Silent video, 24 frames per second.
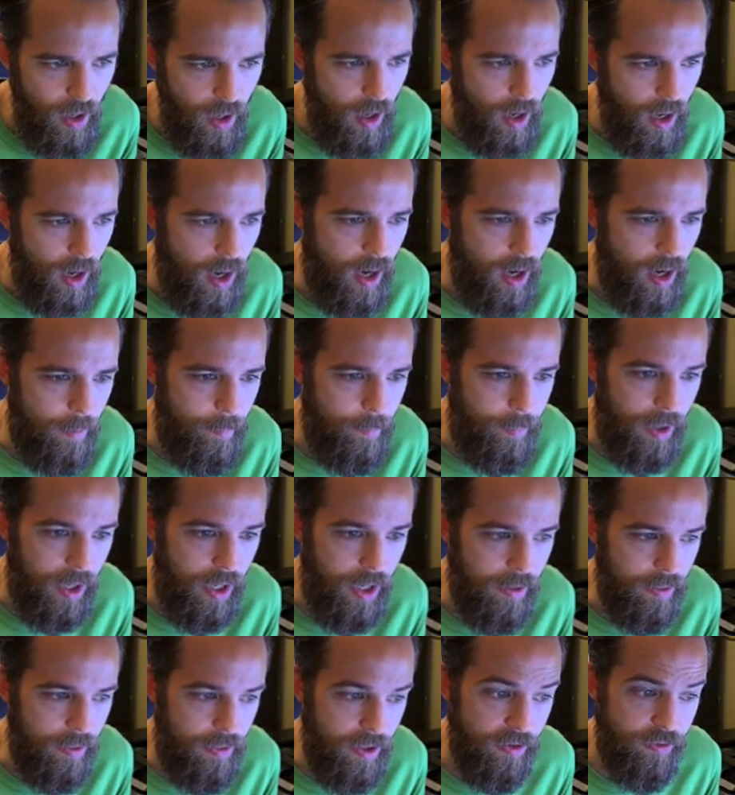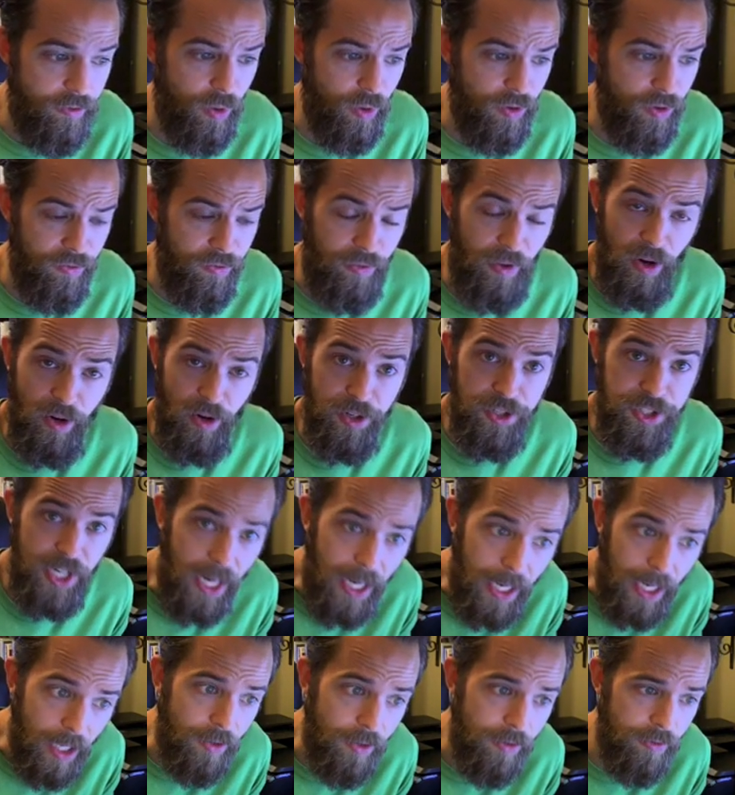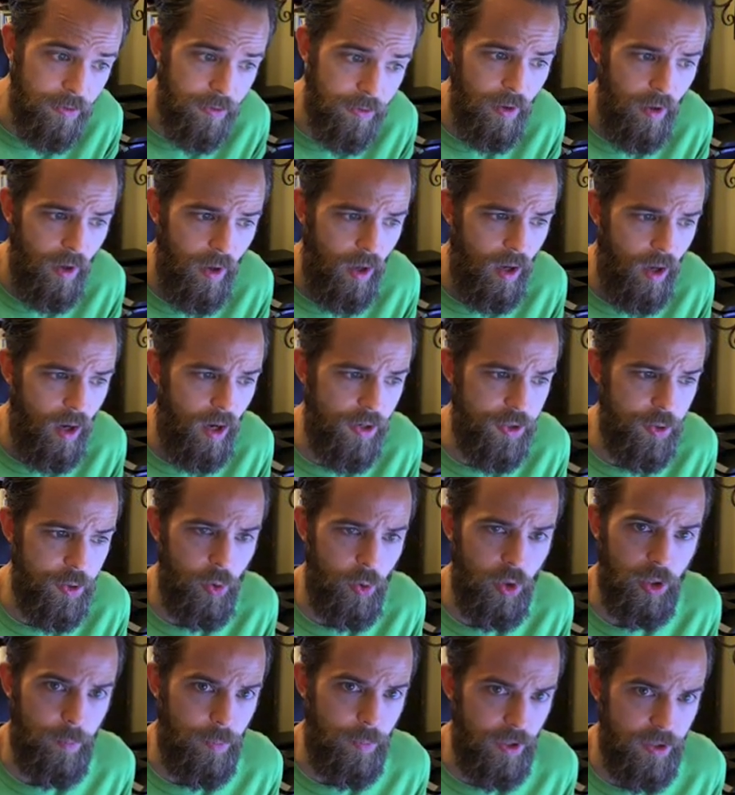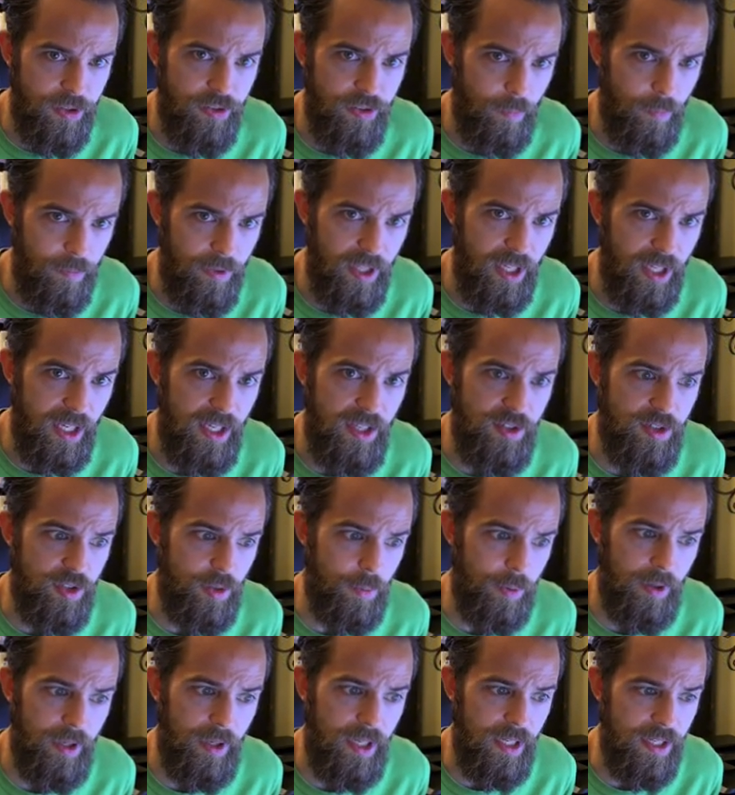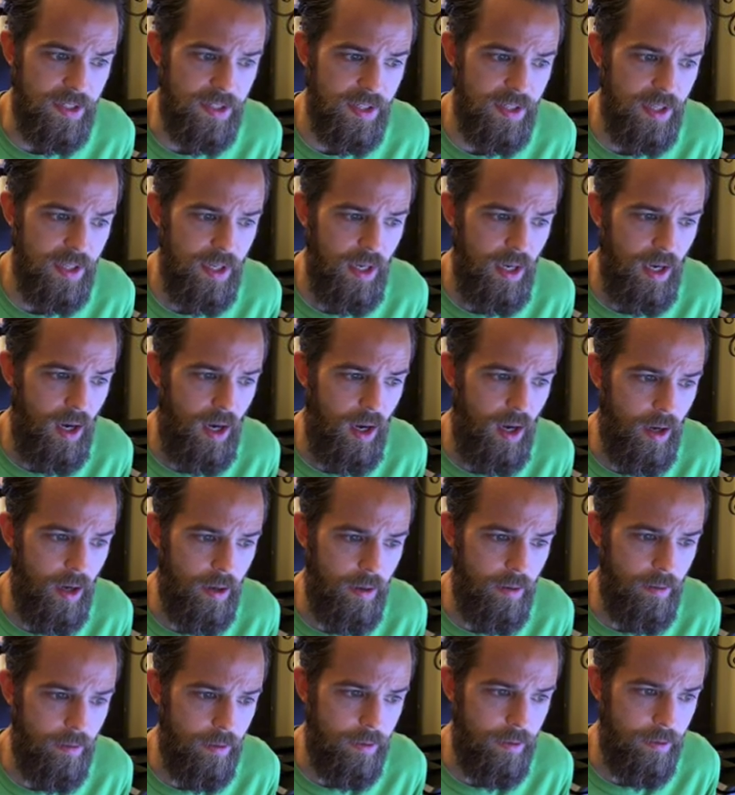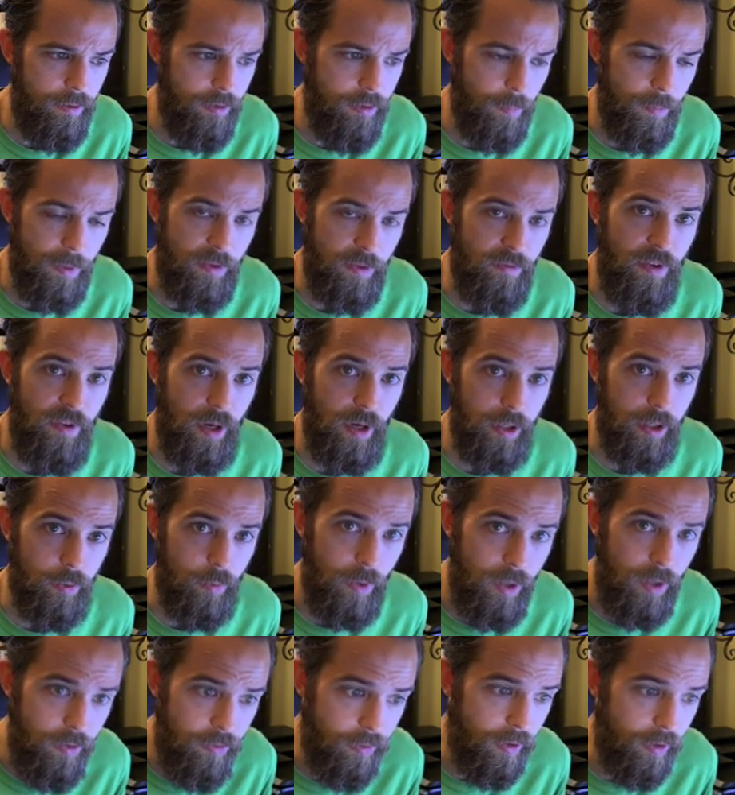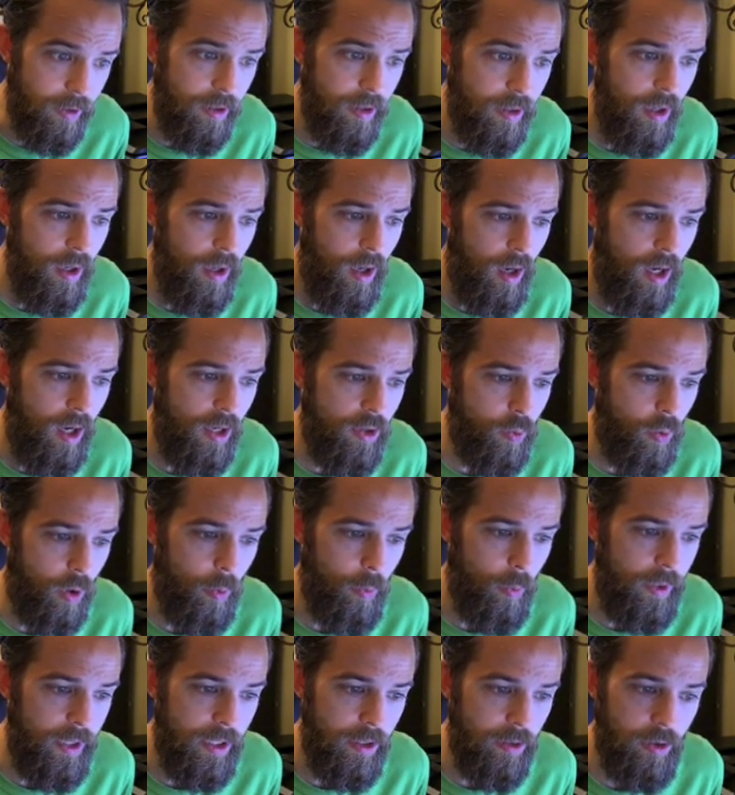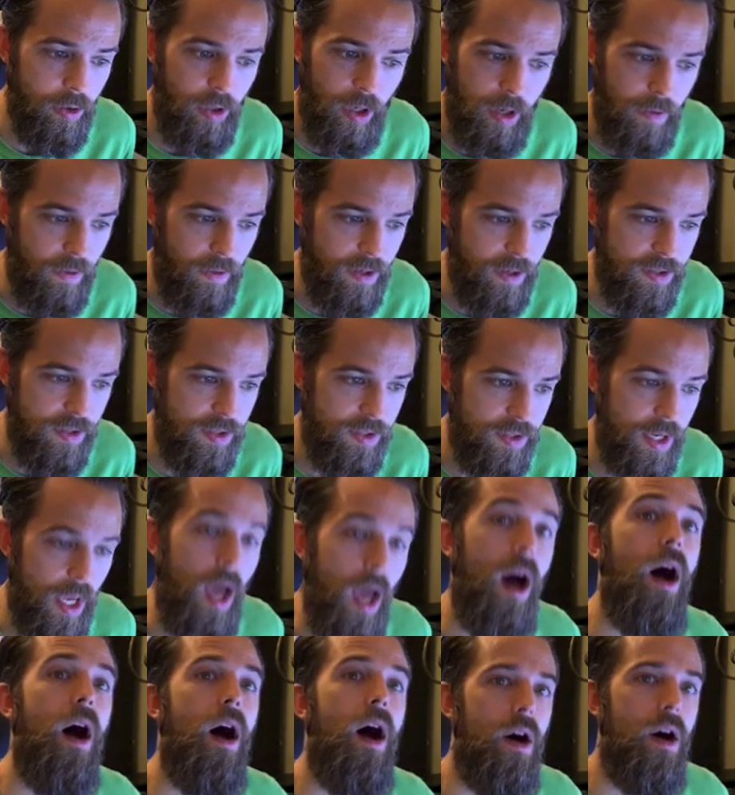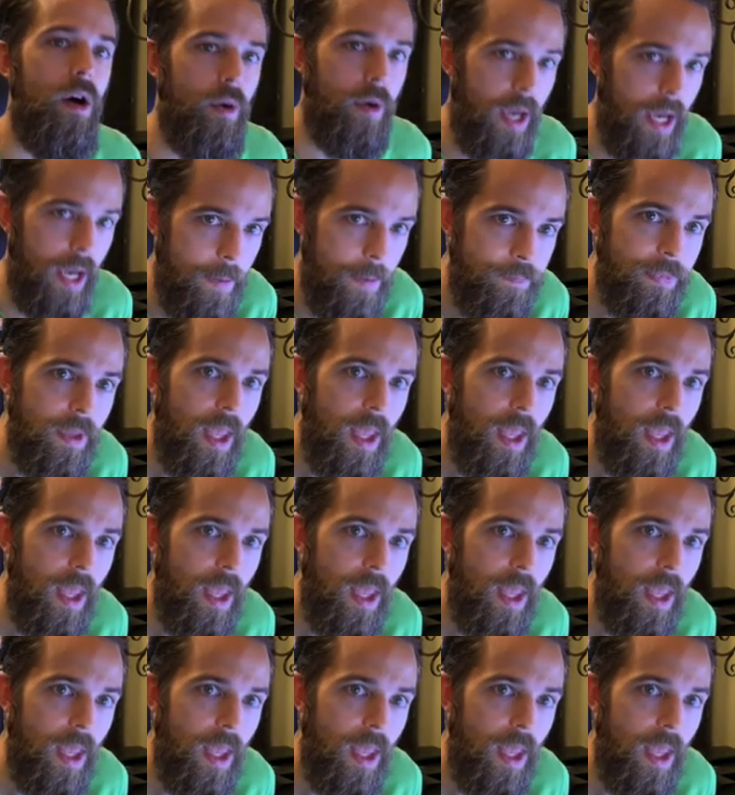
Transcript: uh, but this was their chance uh, to really put something into print uh, something very recent uh, to where we can look at this and say, oh, okay,